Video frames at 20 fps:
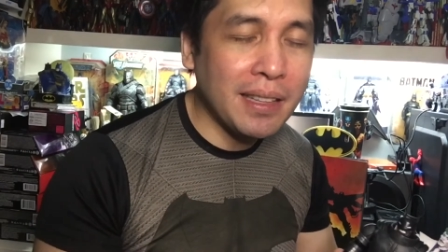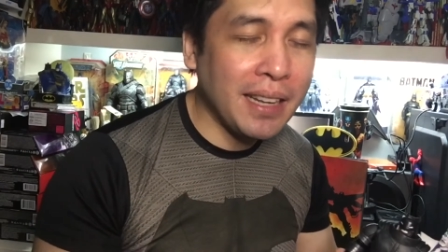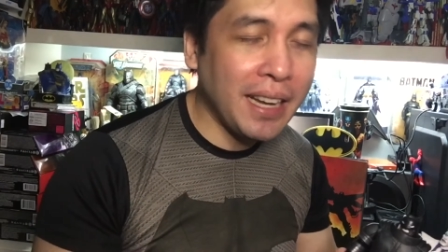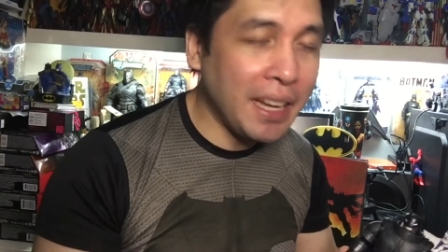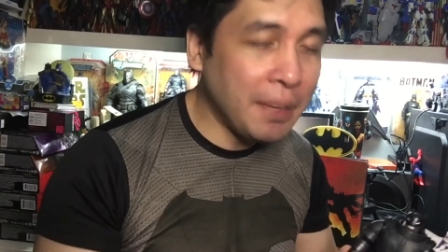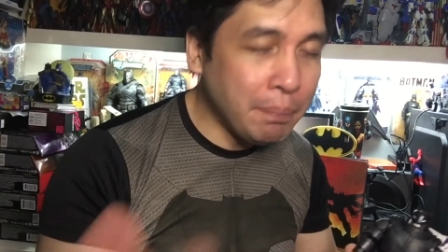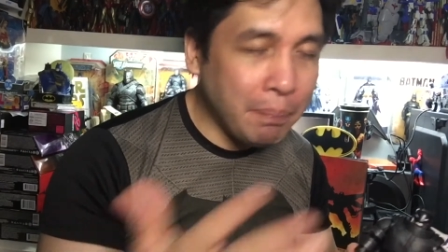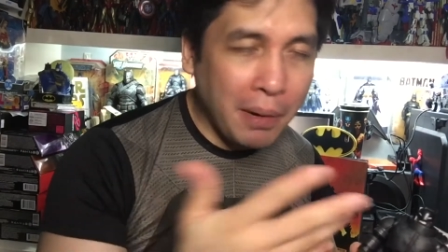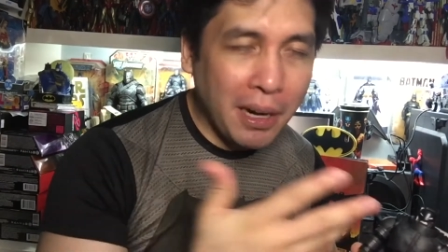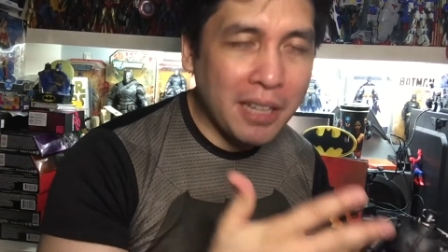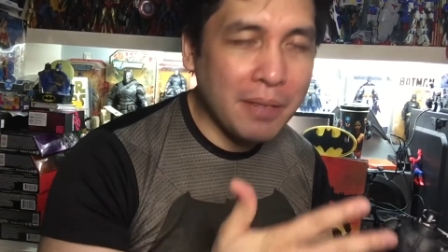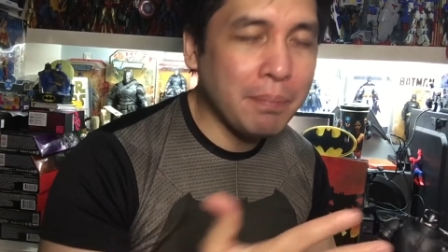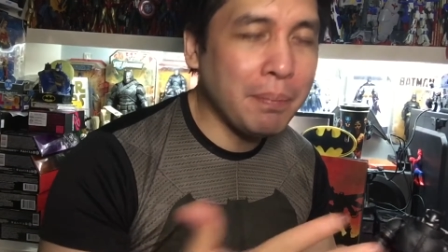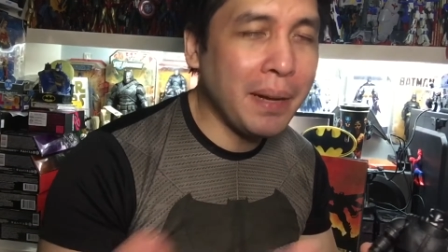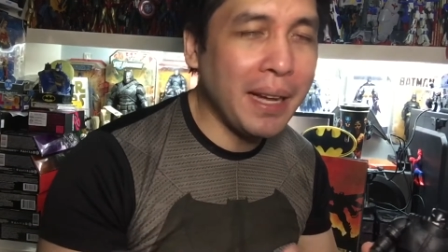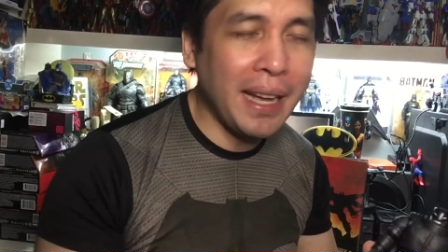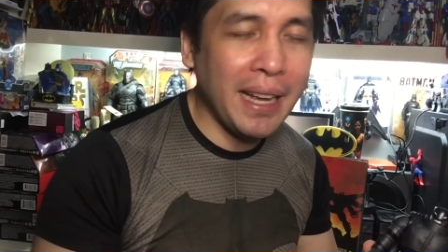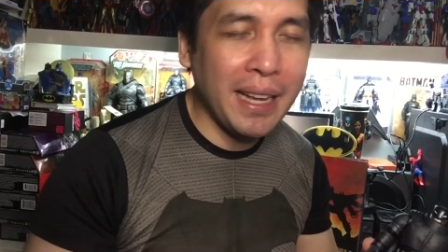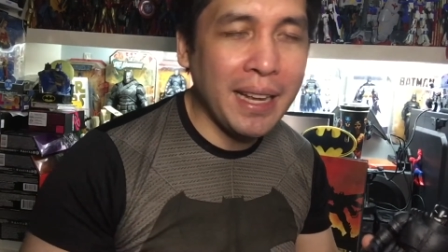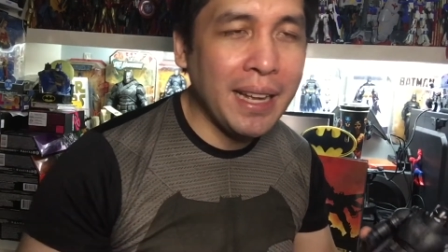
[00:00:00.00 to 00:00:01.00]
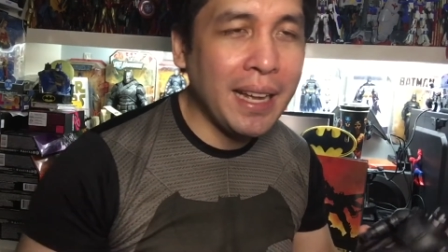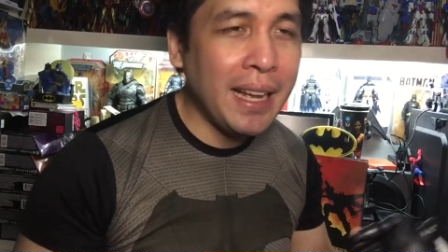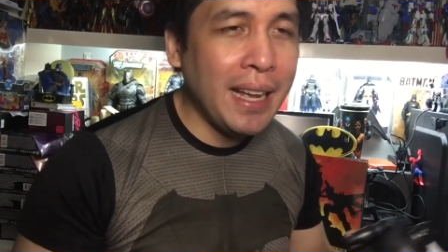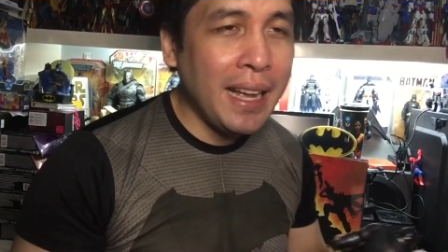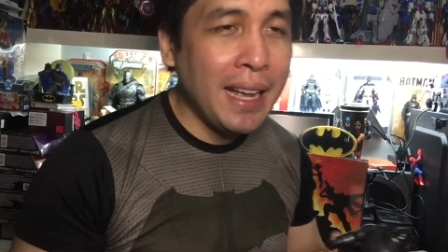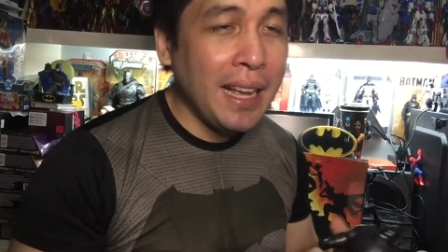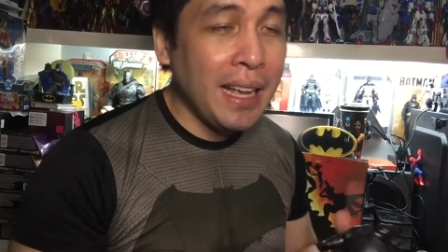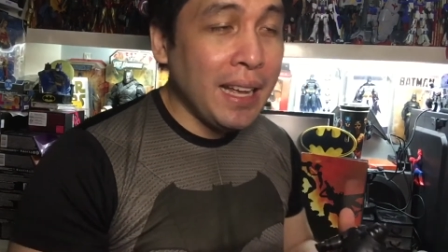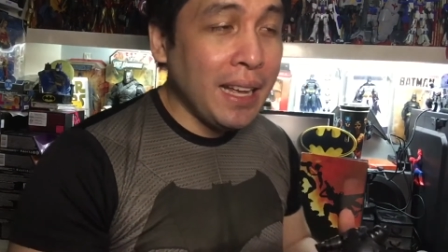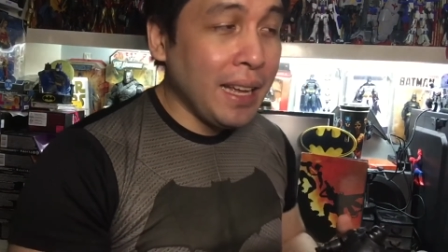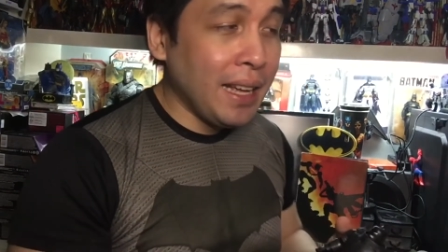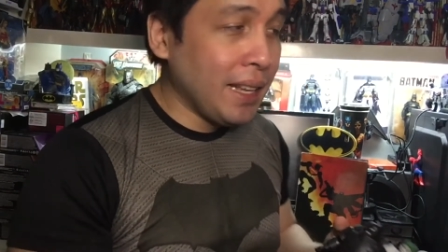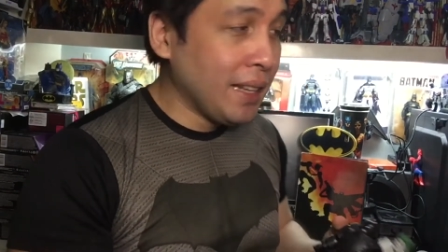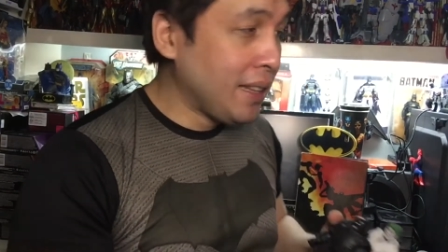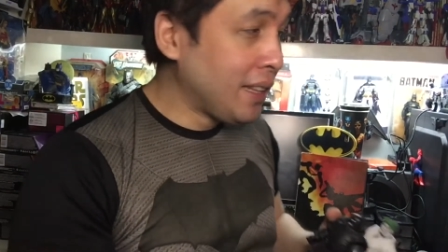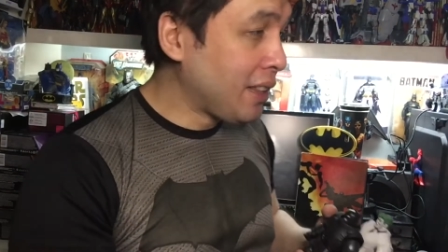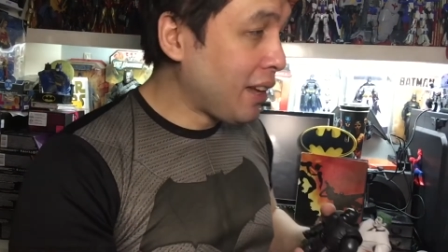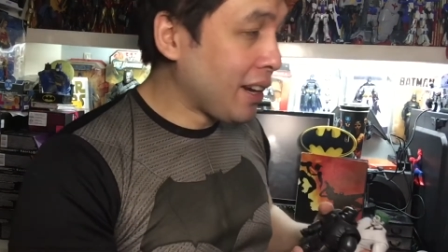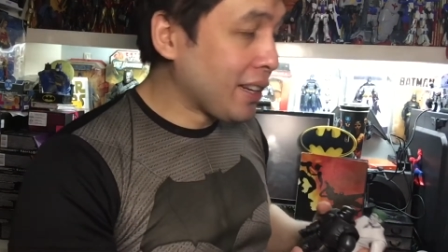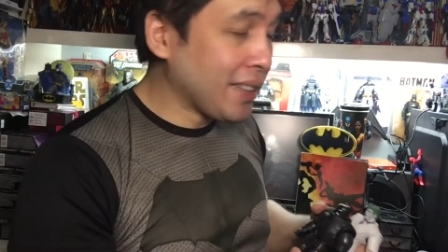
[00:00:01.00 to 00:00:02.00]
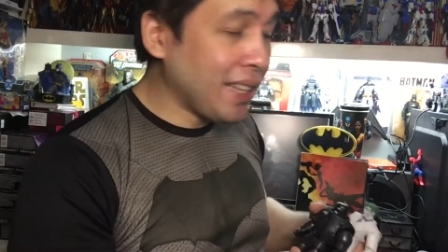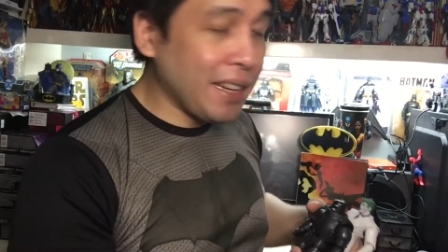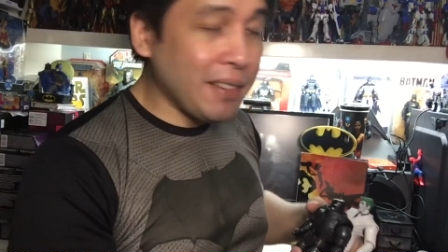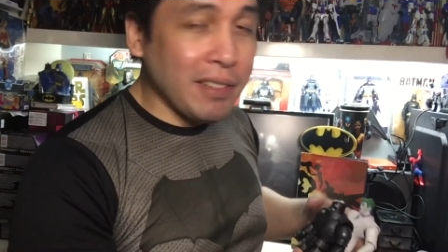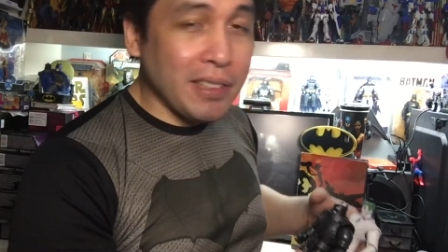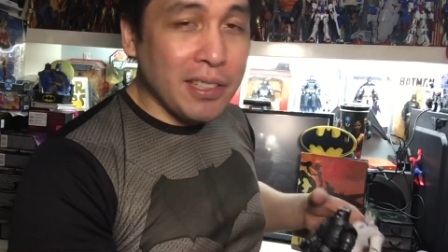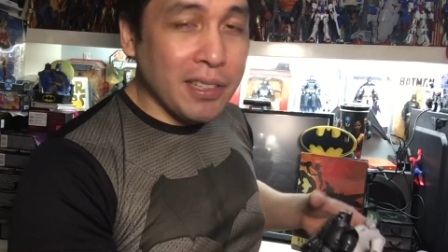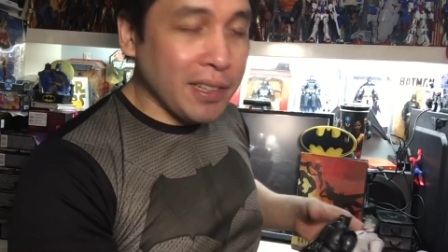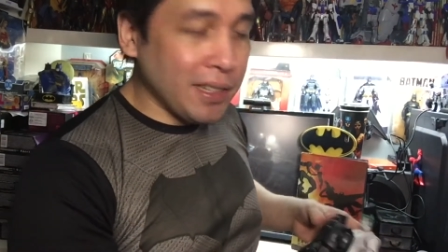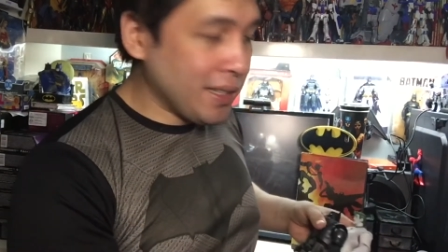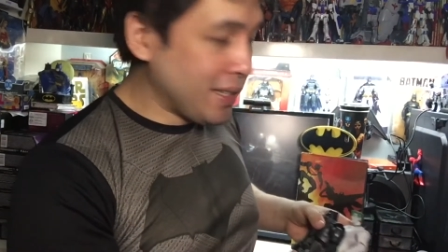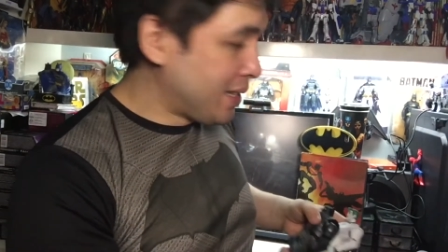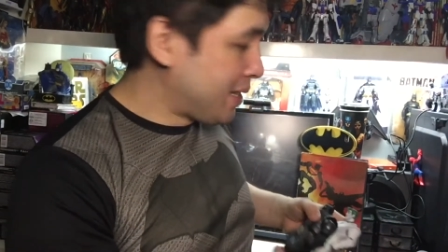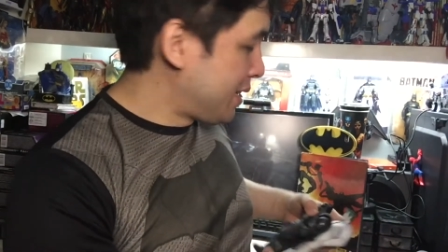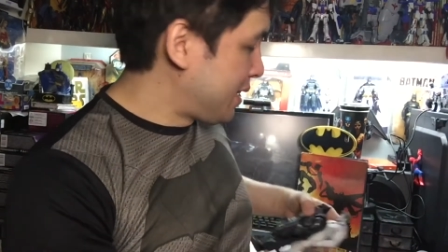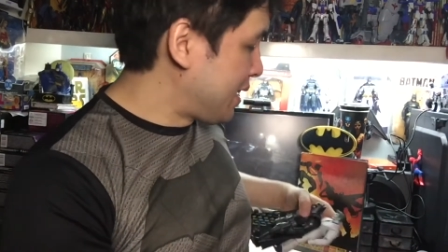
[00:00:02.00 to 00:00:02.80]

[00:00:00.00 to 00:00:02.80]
in part by The Dark Knight Returns.